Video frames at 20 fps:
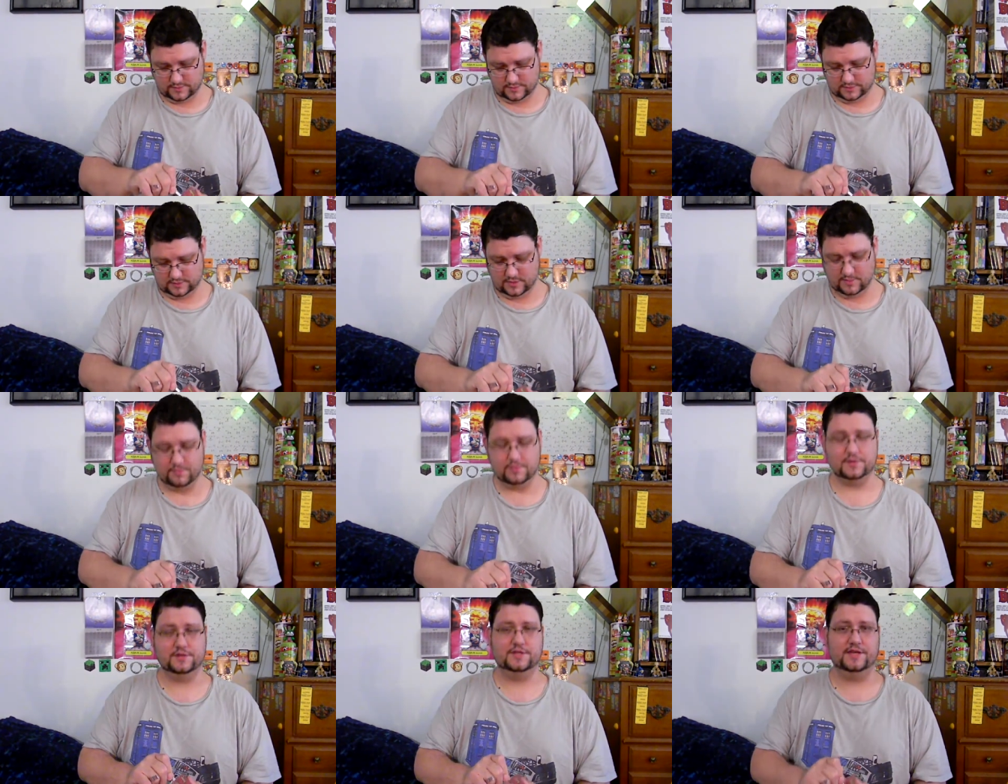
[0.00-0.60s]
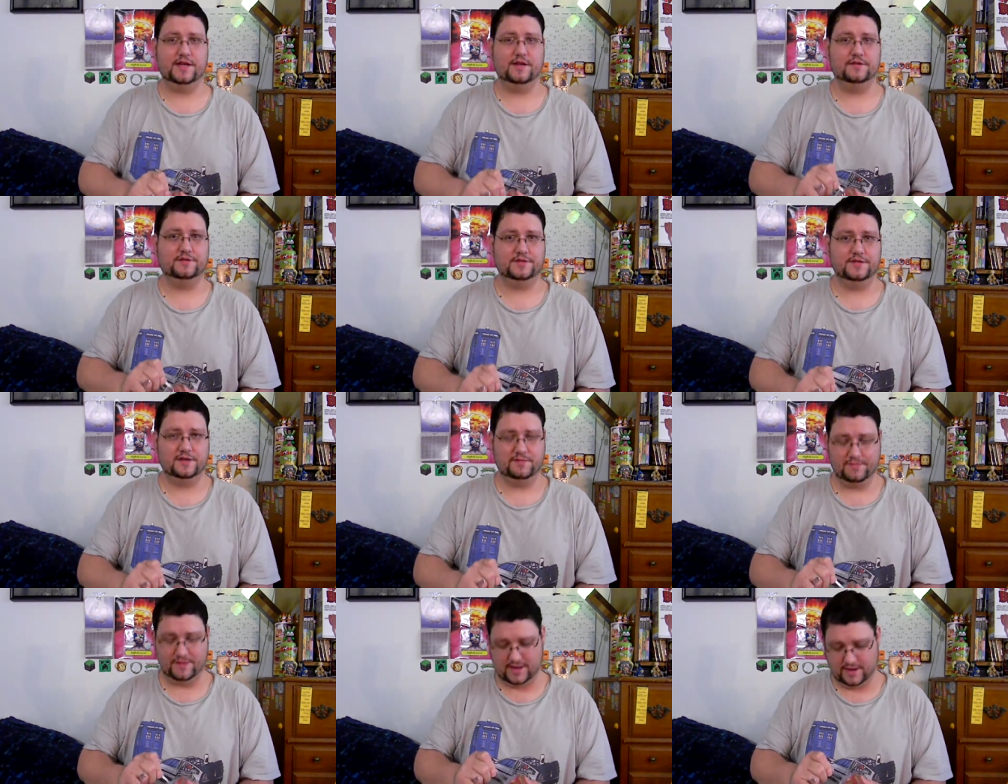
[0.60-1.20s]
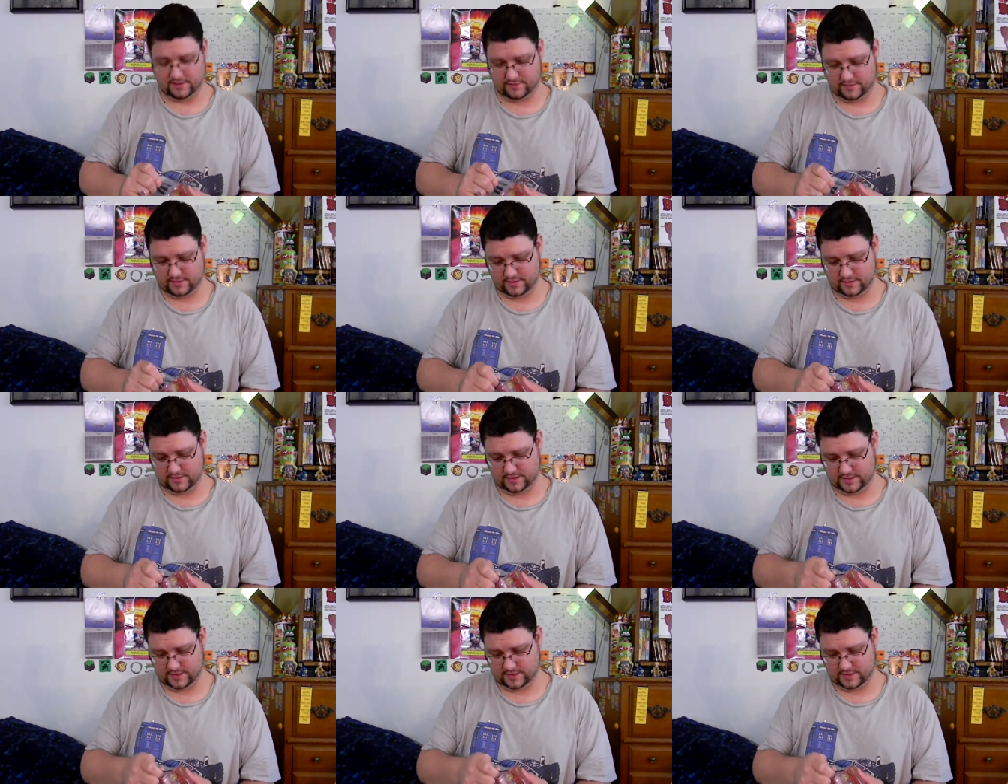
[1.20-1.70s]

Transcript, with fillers: lumber sounds in the background.